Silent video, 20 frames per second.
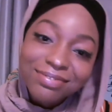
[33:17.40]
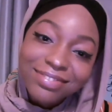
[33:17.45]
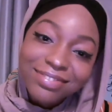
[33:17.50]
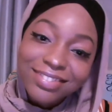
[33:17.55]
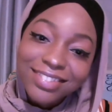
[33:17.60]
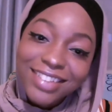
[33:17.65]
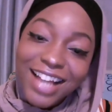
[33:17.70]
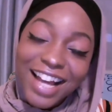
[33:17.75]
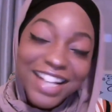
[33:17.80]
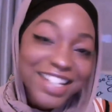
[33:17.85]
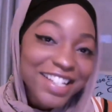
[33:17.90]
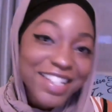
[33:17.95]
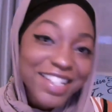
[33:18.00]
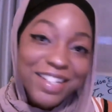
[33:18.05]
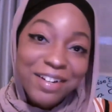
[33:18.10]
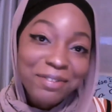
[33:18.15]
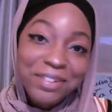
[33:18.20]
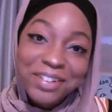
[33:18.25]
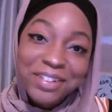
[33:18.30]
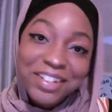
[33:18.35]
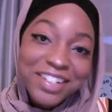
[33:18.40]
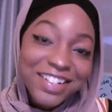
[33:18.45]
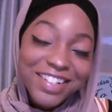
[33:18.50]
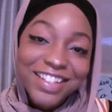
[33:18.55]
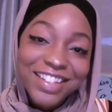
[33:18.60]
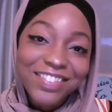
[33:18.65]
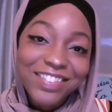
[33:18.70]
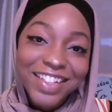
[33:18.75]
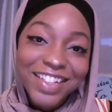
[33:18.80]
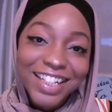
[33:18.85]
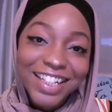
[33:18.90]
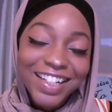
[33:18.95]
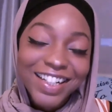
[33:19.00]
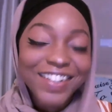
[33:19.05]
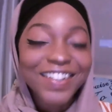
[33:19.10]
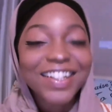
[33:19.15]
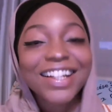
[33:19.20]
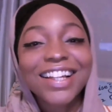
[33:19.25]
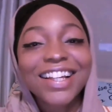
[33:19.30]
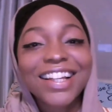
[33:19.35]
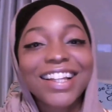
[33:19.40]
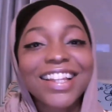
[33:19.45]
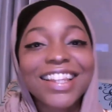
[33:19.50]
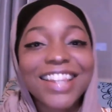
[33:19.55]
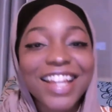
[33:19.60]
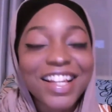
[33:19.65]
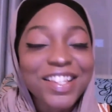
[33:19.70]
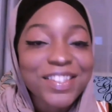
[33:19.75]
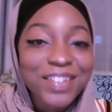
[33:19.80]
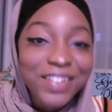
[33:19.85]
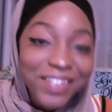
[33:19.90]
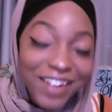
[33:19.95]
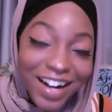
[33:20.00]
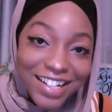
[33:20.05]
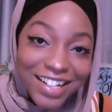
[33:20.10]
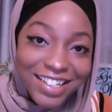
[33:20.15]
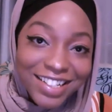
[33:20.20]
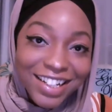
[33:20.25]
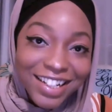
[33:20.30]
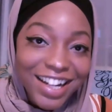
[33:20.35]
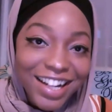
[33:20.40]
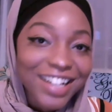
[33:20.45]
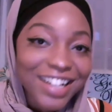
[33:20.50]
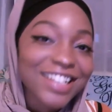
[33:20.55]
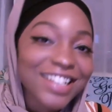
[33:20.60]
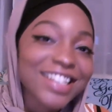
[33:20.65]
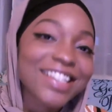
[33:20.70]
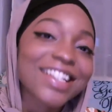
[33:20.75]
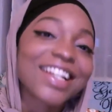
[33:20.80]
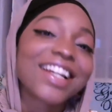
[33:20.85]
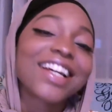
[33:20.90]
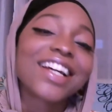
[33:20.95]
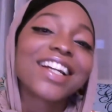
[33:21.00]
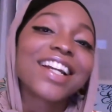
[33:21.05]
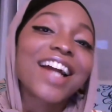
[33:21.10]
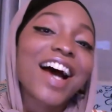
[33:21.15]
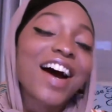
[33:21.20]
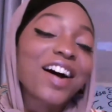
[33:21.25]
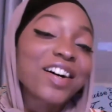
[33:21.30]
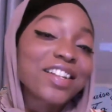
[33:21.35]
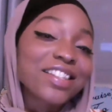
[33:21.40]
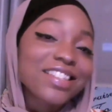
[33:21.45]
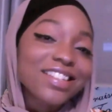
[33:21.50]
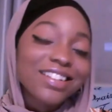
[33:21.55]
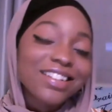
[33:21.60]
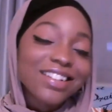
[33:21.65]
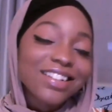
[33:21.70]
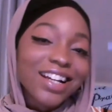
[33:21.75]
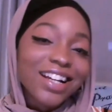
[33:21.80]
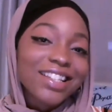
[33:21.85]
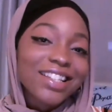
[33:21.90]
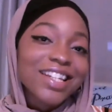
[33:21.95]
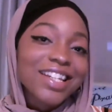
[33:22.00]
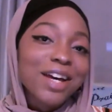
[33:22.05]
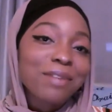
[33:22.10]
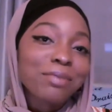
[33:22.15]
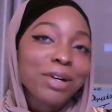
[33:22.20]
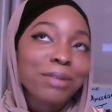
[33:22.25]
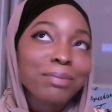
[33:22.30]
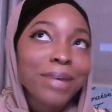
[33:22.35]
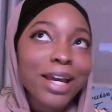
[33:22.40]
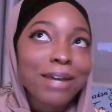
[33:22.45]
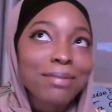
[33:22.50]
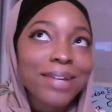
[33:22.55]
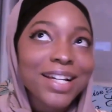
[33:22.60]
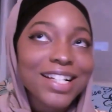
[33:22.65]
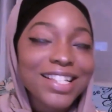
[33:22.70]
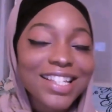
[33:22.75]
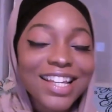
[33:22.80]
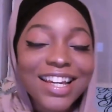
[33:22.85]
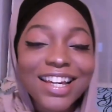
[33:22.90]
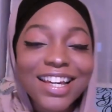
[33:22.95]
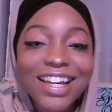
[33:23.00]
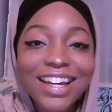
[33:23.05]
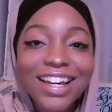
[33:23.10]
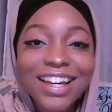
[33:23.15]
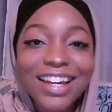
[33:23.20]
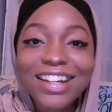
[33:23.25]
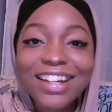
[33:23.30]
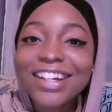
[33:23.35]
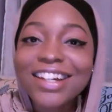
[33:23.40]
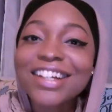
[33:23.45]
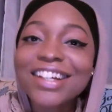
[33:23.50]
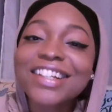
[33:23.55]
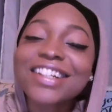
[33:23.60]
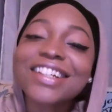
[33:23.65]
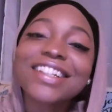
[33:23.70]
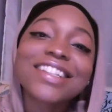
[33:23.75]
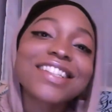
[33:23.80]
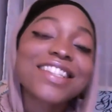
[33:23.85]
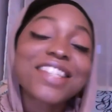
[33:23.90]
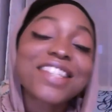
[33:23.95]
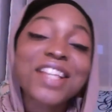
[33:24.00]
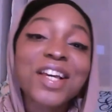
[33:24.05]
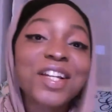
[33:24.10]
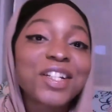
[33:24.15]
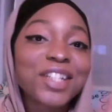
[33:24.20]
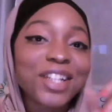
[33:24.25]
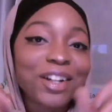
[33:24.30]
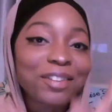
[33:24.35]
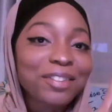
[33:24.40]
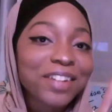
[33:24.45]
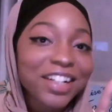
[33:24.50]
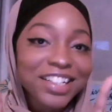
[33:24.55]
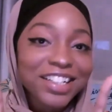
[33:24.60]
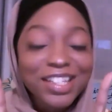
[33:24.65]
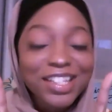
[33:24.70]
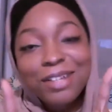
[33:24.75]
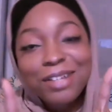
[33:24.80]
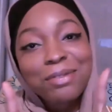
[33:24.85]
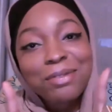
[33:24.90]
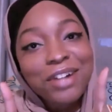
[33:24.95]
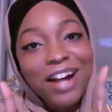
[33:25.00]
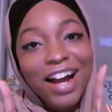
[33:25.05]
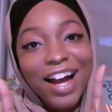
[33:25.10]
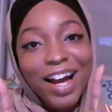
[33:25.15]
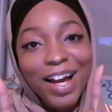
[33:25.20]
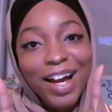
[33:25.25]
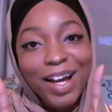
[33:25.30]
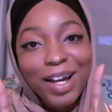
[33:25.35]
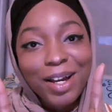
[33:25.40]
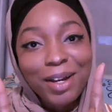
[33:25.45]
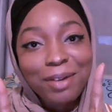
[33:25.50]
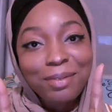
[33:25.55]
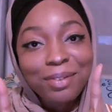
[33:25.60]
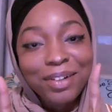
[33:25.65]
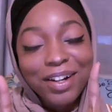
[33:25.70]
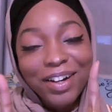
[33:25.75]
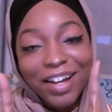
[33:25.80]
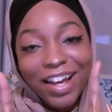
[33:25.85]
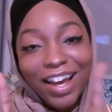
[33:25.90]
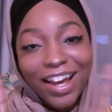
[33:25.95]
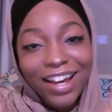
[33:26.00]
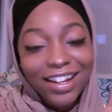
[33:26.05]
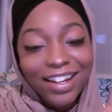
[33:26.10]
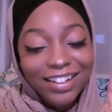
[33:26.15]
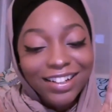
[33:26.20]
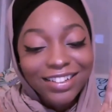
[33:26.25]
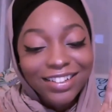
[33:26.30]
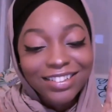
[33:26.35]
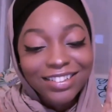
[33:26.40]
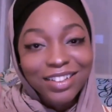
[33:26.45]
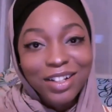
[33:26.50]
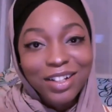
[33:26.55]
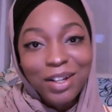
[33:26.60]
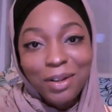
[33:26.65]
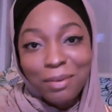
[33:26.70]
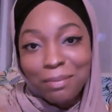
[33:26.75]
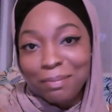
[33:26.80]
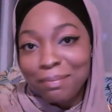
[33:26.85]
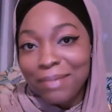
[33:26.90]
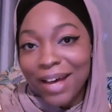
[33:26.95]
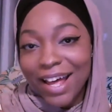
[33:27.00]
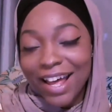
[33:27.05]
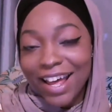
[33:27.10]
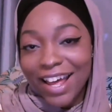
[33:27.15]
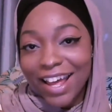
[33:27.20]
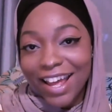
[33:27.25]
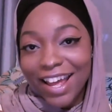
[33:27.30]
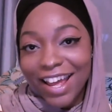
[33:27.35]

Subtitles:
I just hope you enjoyed the video. Thanks for watching, guys, and I'll see you next time on Baby's Kids. Don't forget to subscribe, okay? Bye.